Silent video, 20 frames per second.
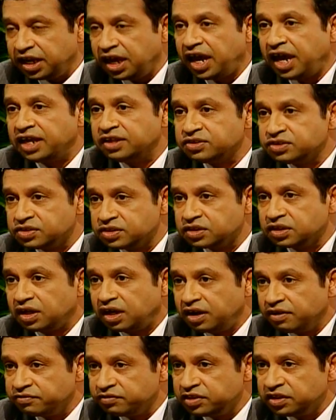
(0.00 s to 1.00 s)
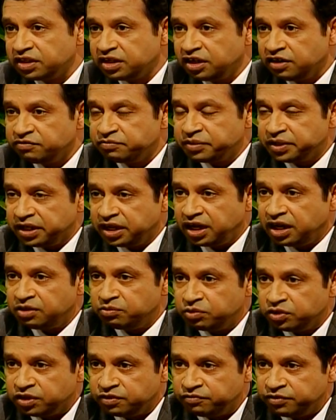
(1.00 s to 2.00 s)
enhanced after the government
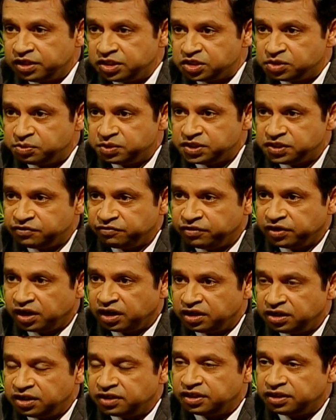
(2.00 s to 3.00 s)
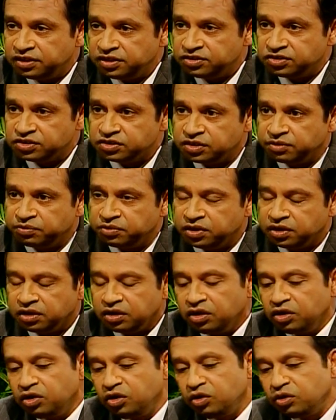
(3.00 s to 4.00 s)
came with a very specific idea that this is
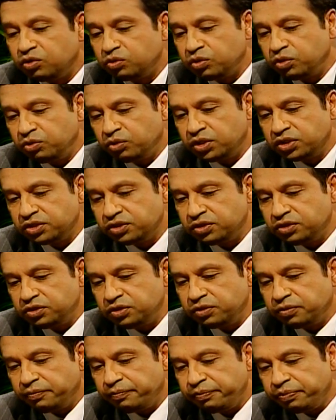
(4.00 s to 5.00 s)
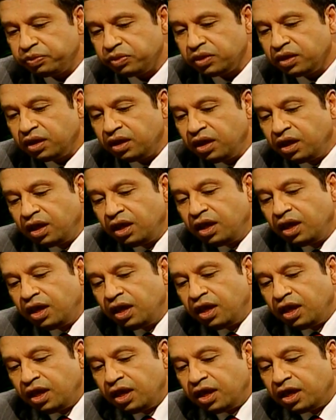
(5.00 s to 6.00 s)
something we want to do.
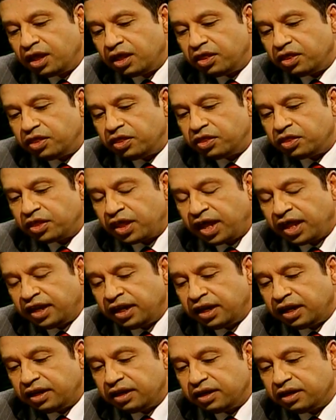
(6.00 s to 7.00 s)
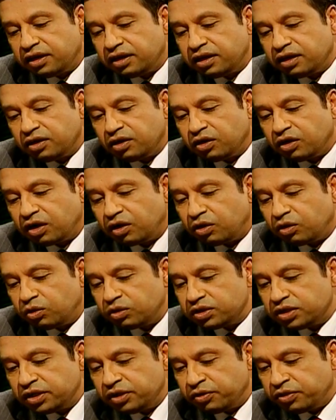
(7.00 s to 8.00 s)
Then,
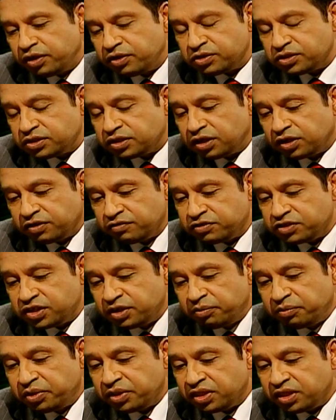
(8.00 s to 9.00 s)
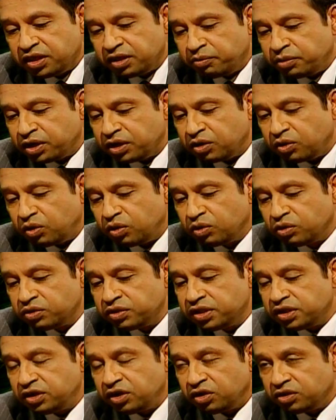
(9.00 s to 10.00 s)
there's a lot of sympathy among
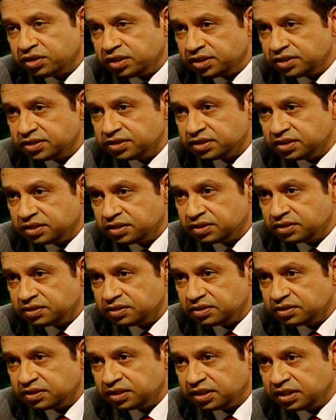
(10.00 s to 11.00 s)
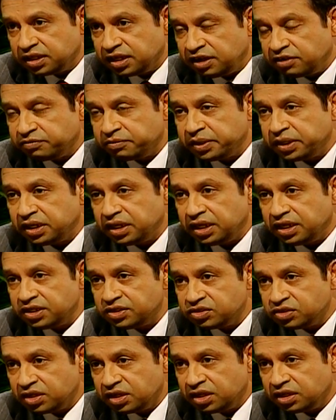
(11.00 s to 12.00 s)
all the donors that the government
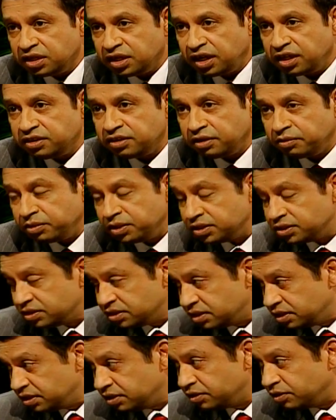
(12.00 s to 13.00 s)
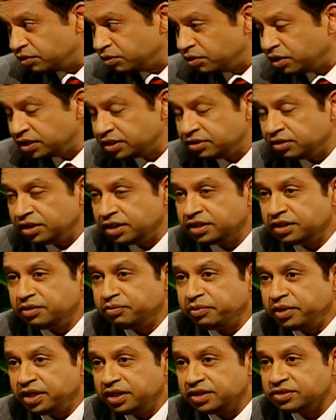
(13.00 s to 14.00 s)
is keen, and I must congratulate
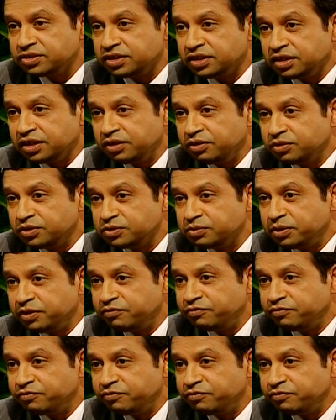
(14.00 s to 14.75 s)
the minister. He has